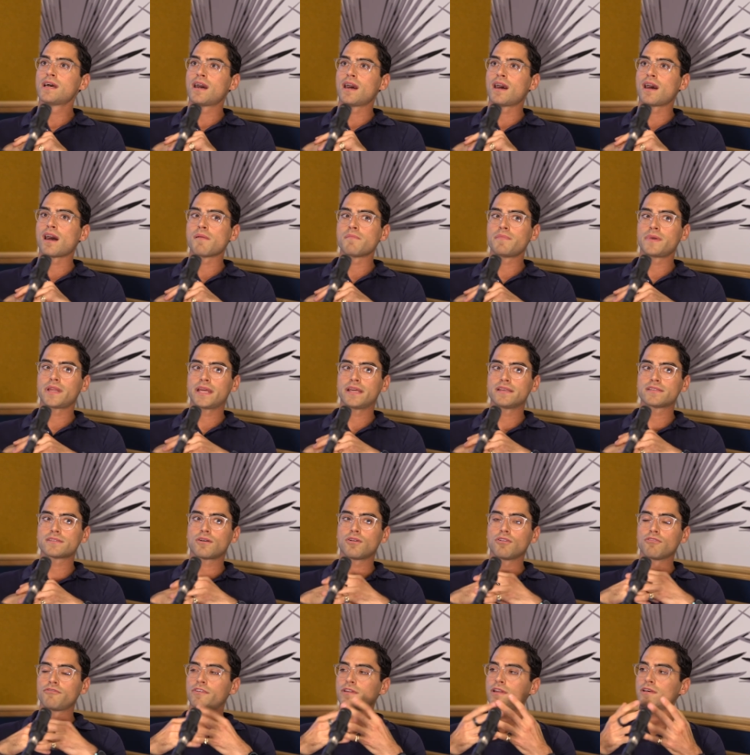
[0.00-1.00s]
Um, but his
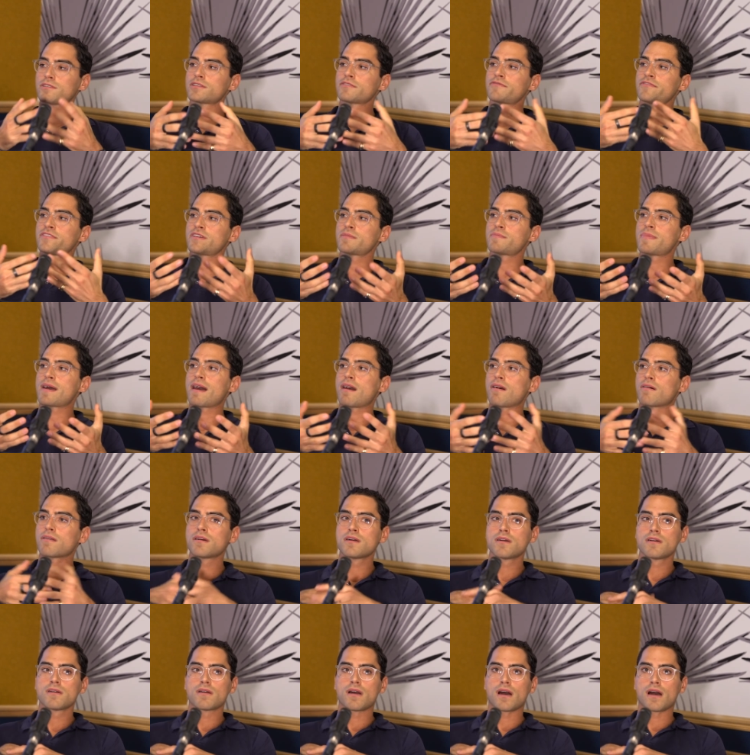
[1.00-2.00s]
whole philosophy
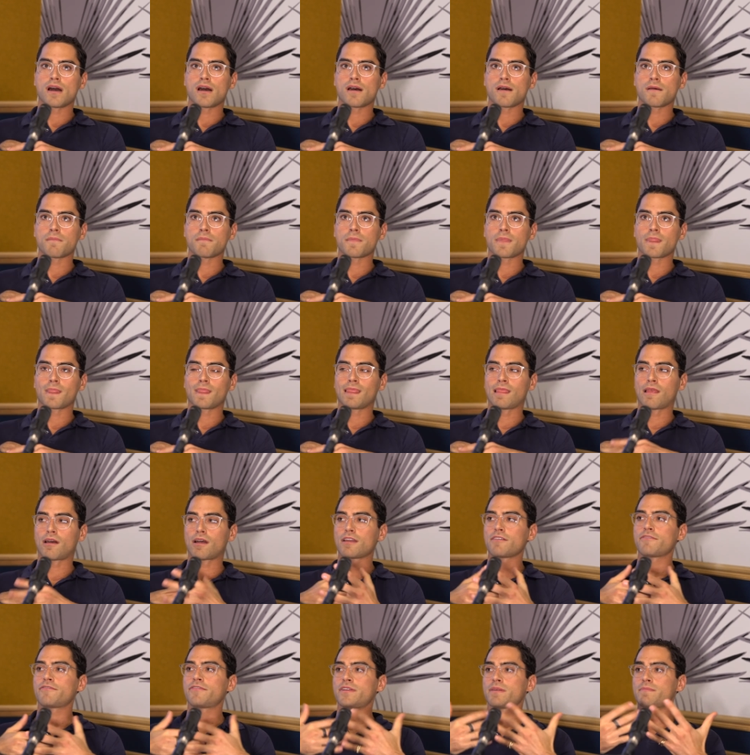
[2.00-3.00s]
about um,
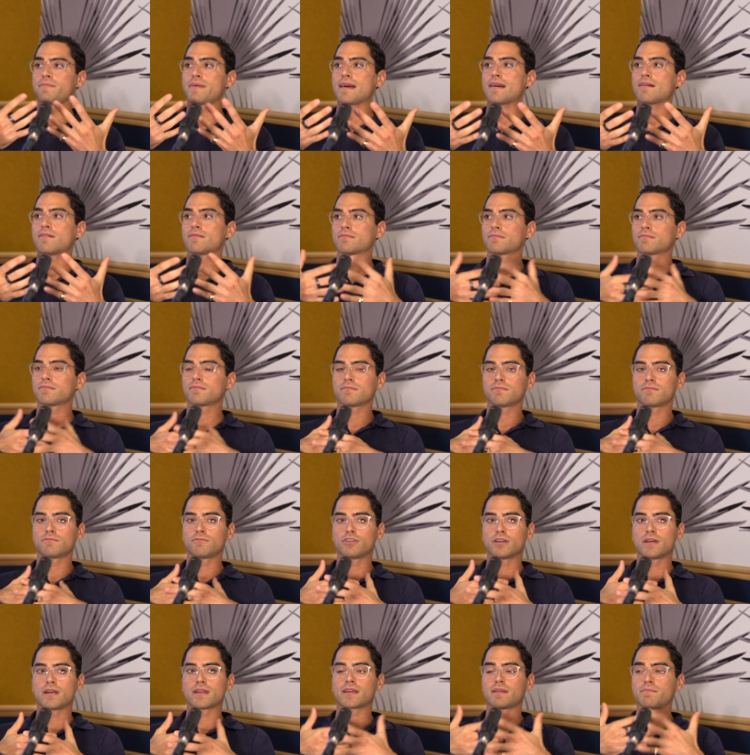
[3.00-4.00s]
life and about
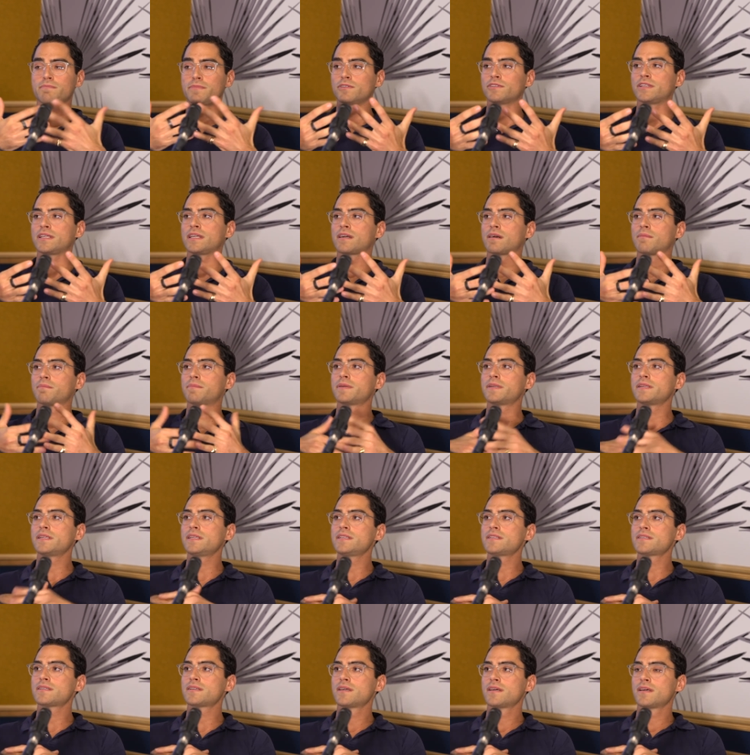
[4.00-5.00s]
work and building
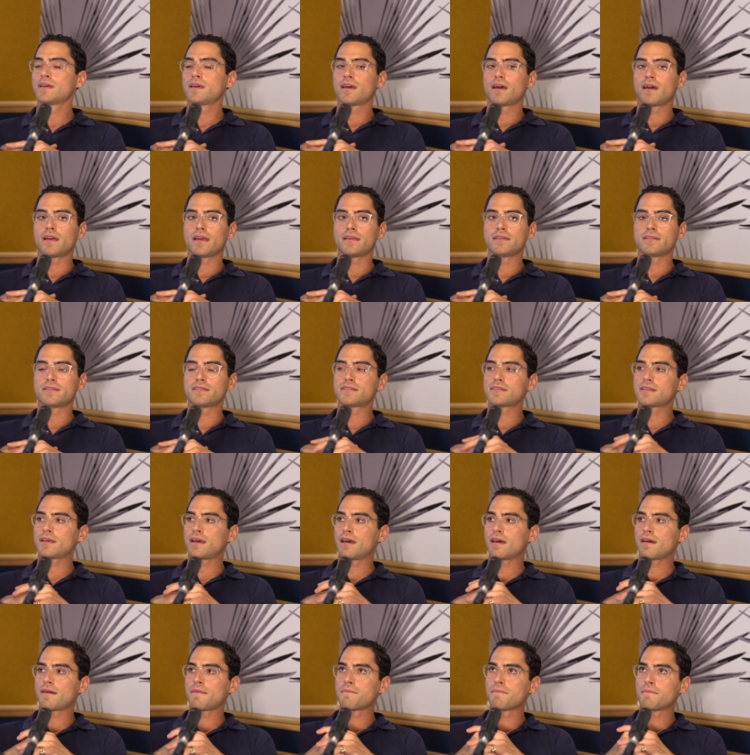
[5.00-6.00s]
companies is
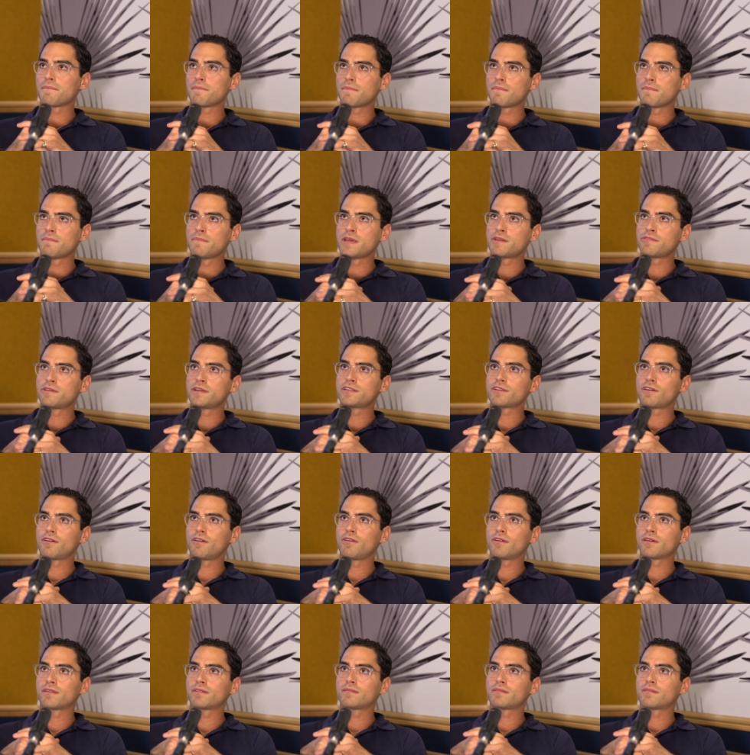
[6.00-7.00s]
um, mirrored
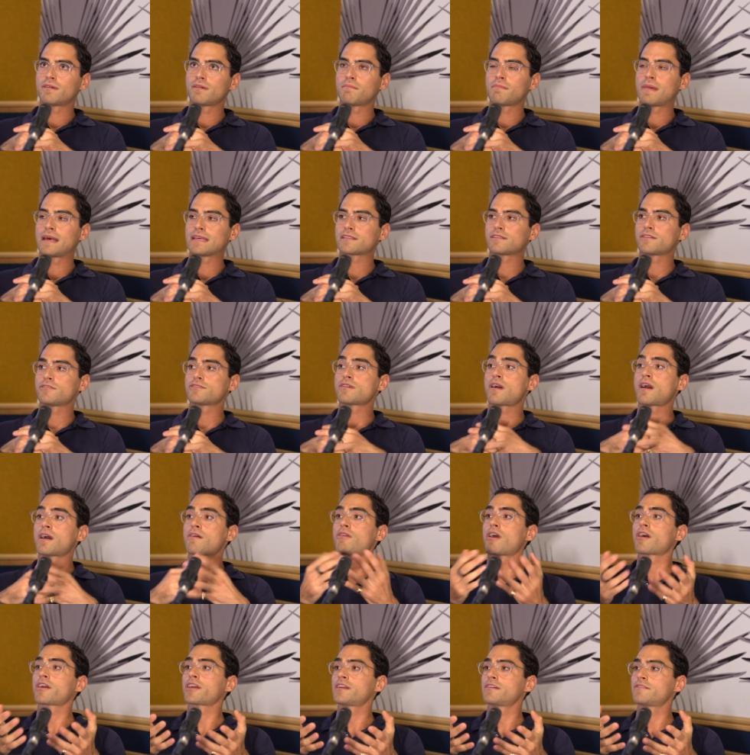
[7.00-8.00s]
on Maslow's
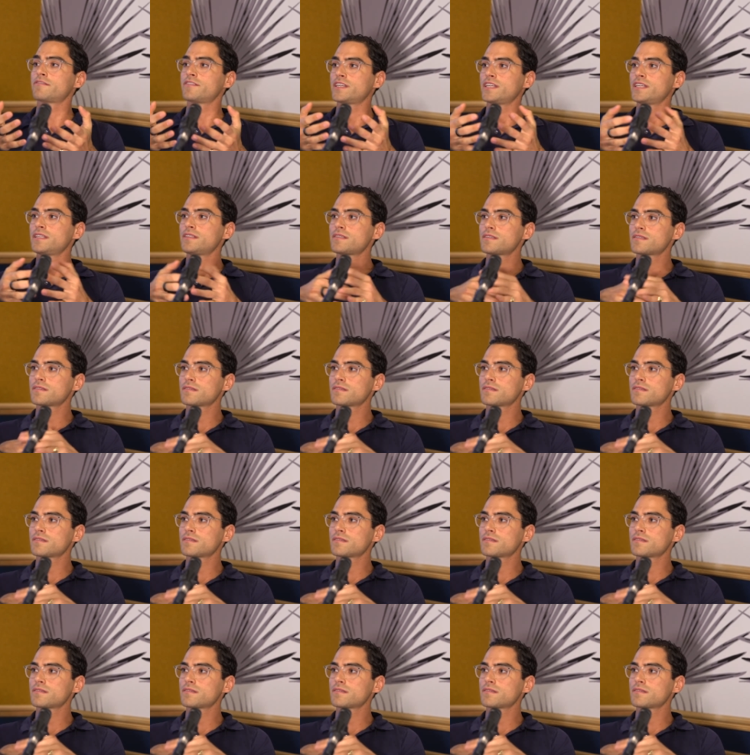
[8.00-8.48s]
hierarchy of needs.